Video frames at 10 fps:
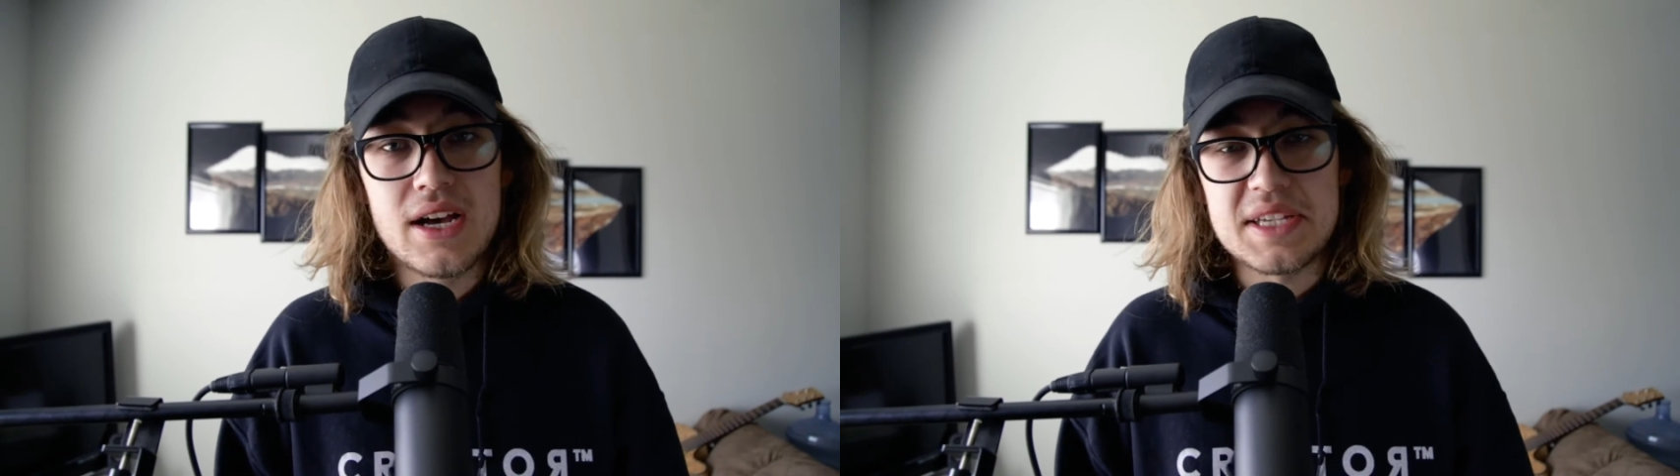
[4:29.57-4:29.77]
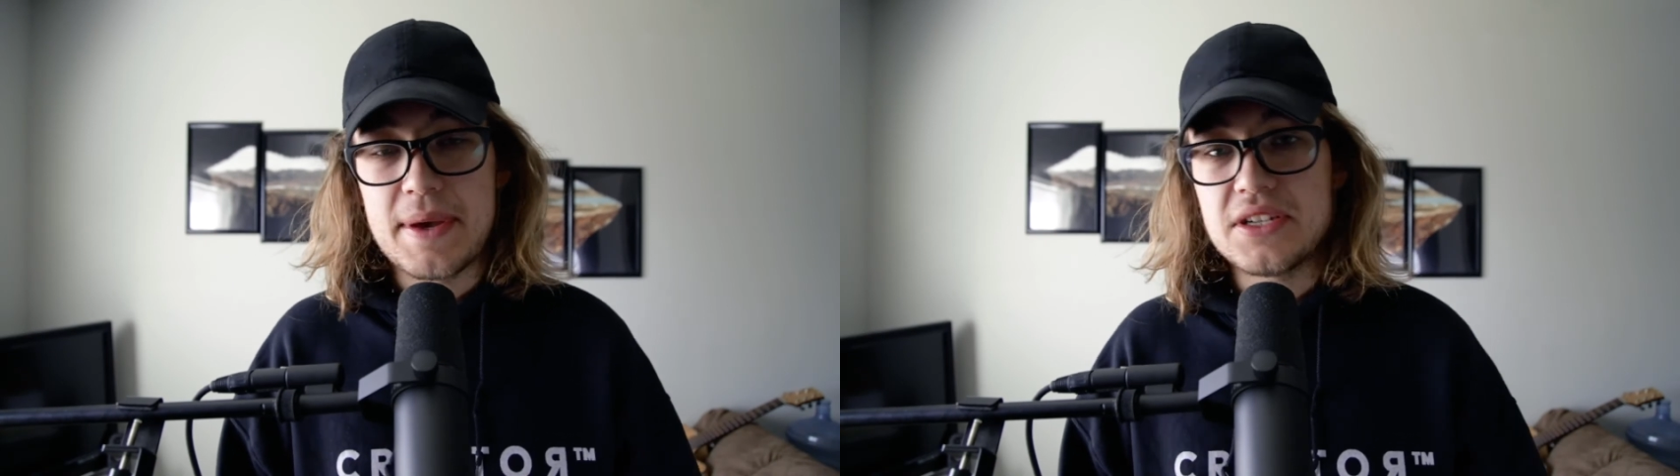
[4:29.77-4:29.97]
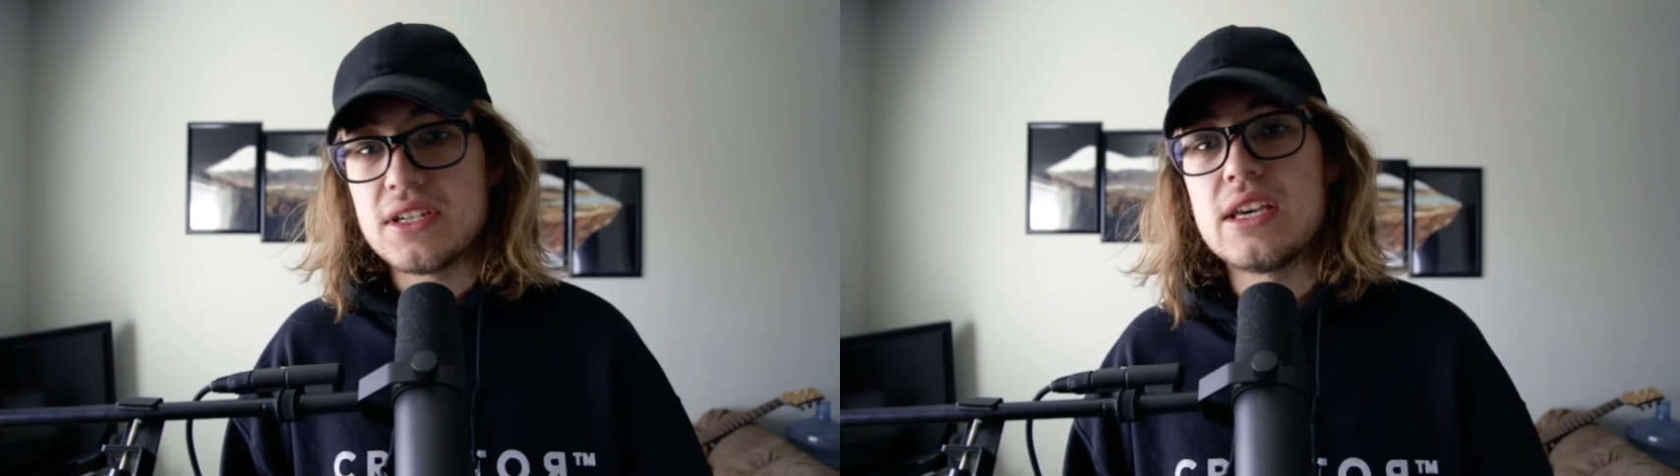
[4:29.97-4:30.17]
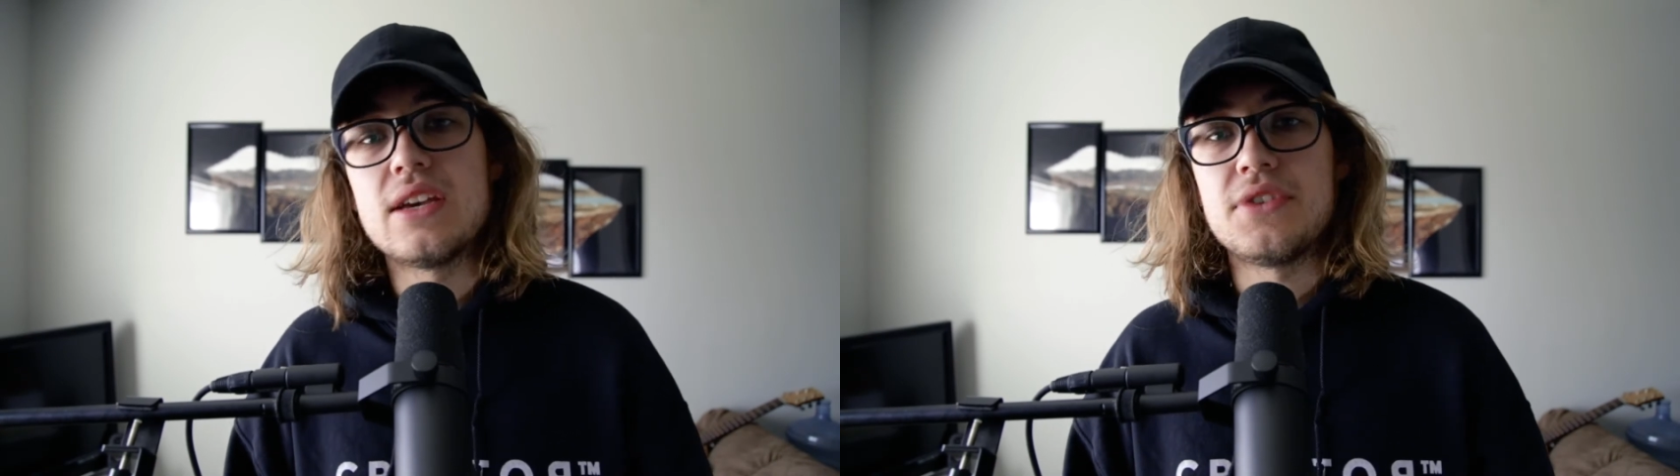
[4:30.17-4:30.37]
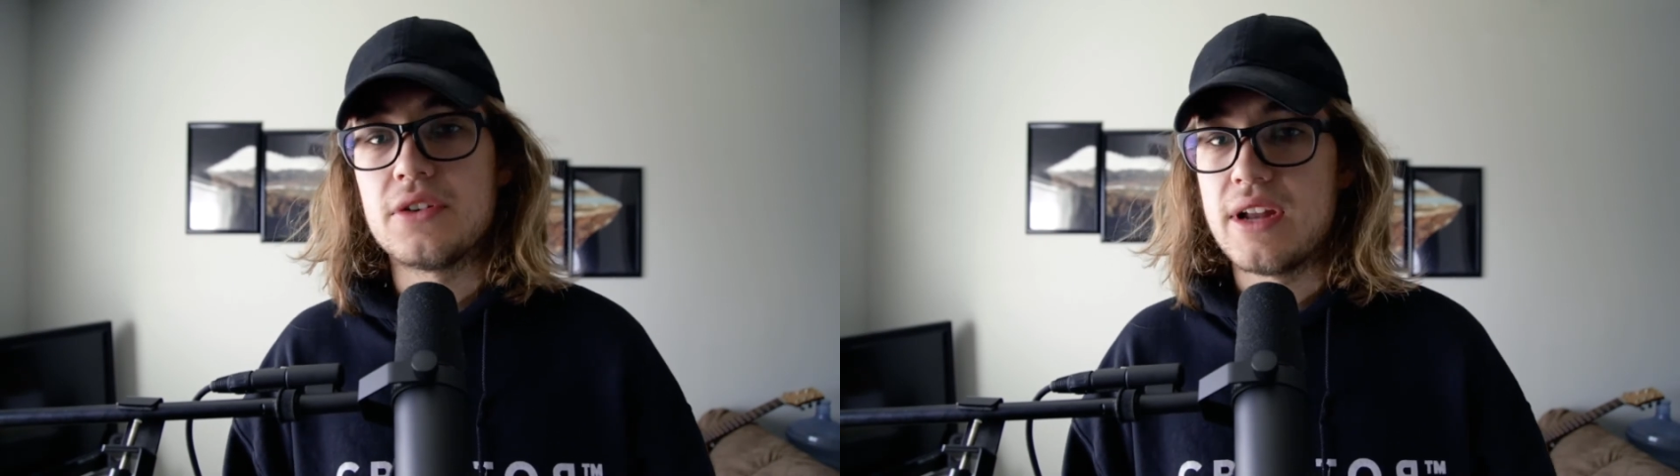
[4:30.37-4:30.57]
especially
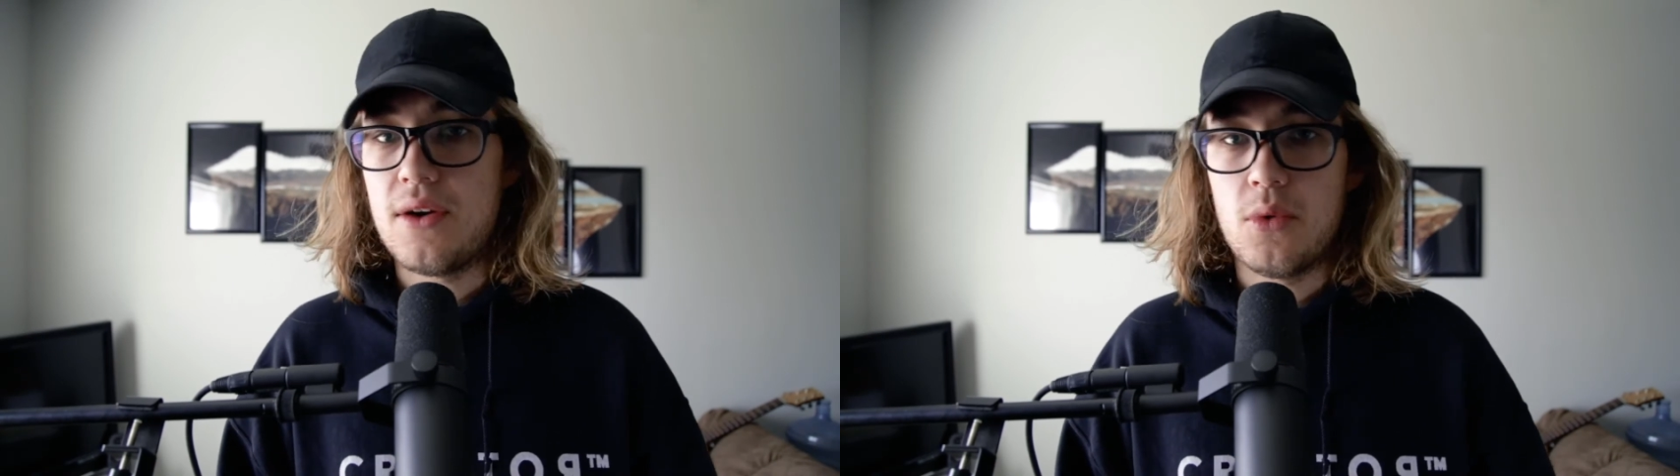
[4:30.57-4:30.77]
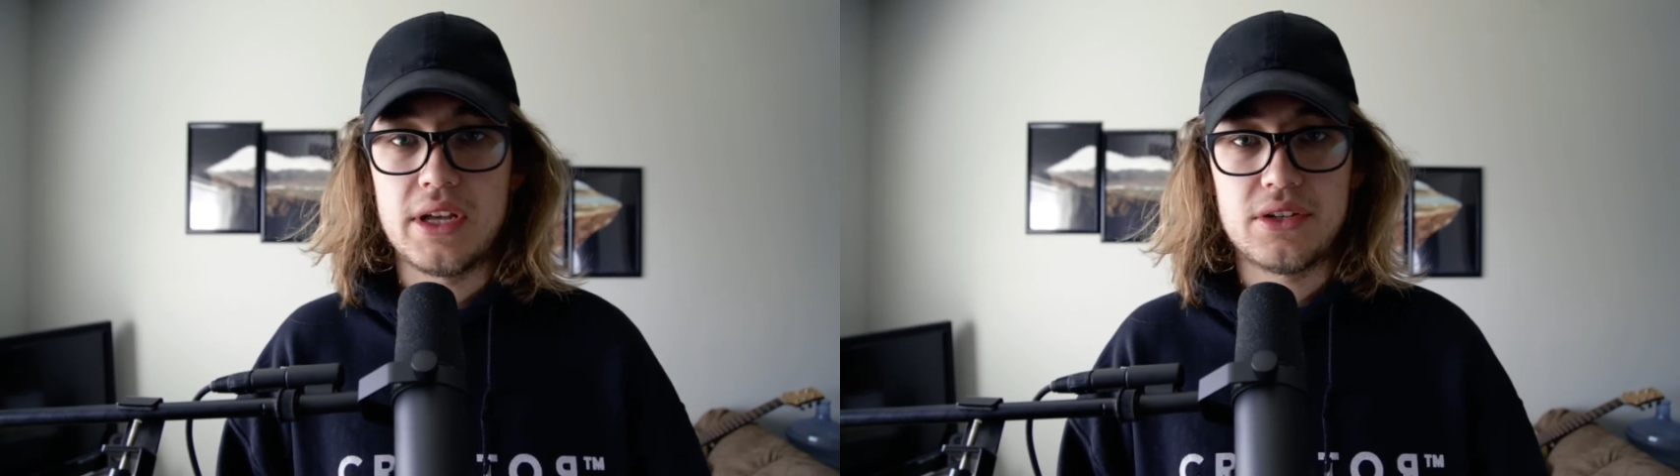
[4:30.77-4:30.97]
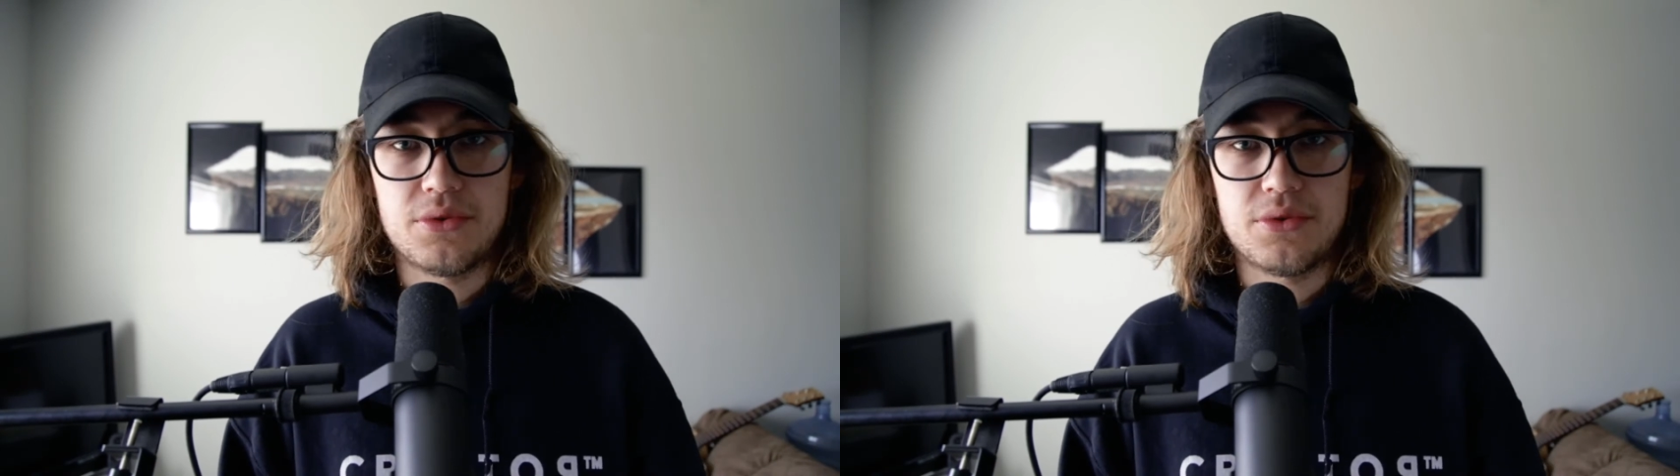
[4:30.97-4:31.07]
if you're not wanting